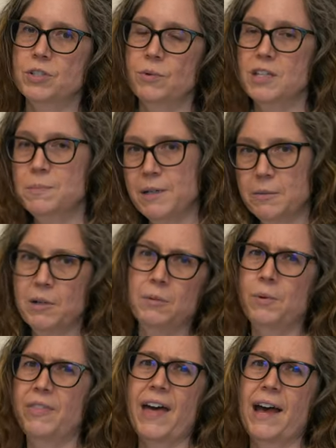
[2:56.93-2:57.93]
So we
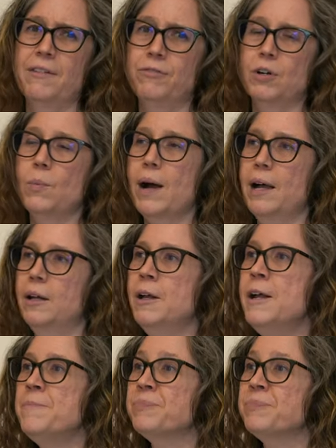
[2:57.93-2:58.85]
experimented with that for a while,